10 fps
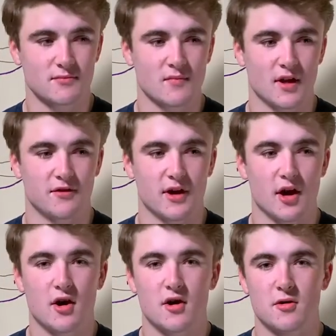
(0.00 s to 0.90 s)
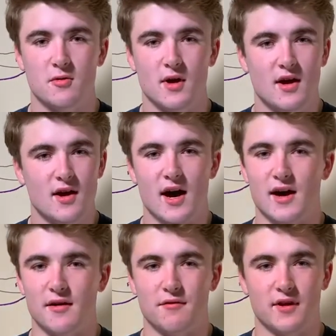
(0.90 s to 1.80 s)
and say, oh, I
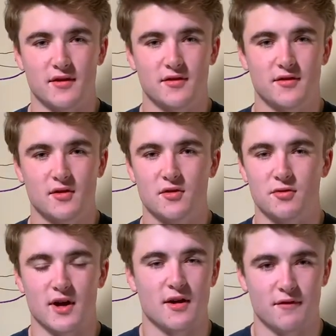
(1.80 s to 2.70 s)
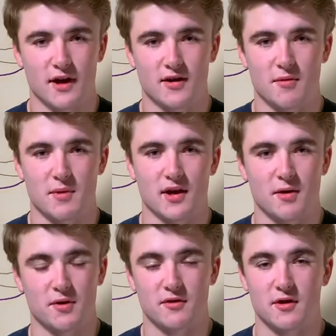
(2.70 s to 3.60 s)
have this great event coming
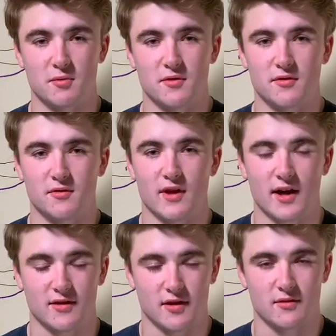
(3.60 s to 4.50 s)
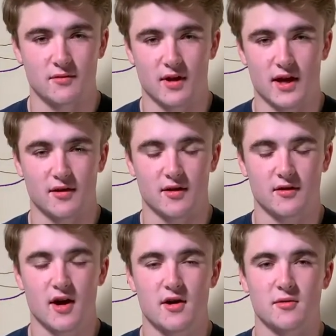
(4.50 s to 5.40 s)
up, because he was locked in his
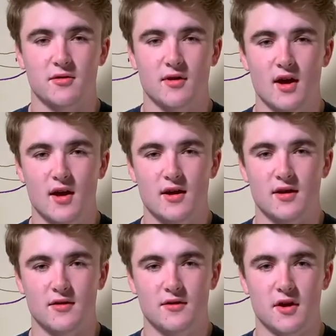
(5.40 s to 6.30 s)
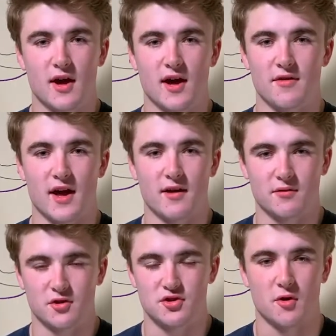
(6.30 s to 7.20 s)
house, he still had
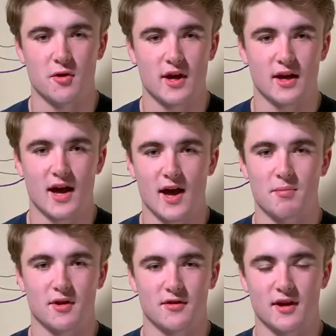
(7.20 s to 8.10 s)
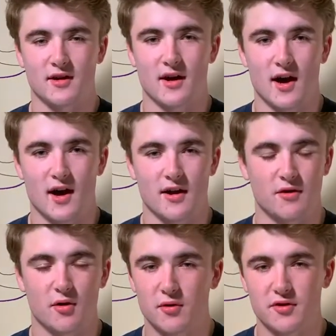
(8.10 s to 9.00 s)
that joy and happiness that God and
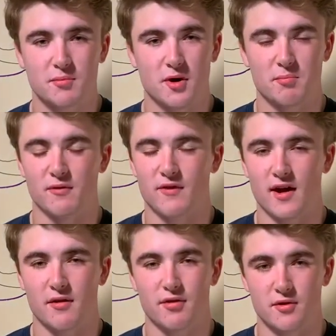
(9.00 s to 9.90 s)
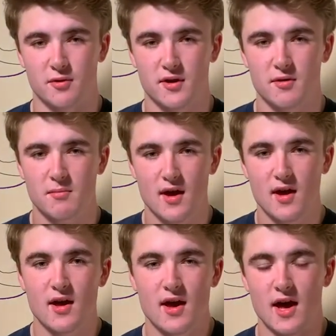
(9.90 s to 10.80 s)
the Holy Spirit provided through him,
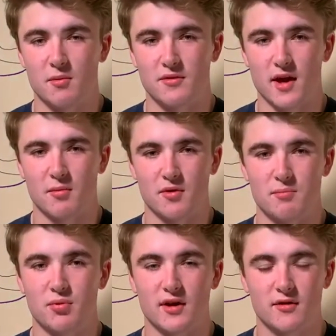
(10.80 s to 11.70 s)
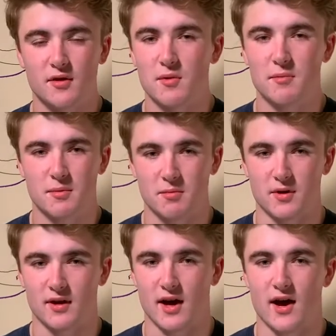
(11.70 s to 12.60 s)
and was able to bring so many people
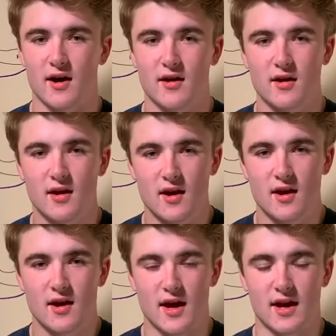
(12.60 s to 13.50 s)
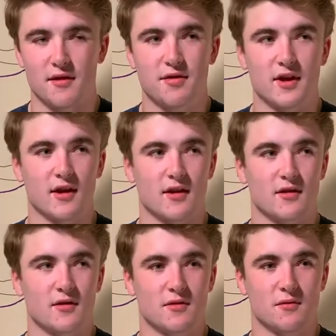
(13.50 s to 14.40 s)
to God. And I
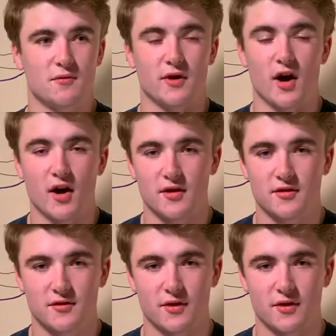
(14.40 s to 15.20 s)
think for us,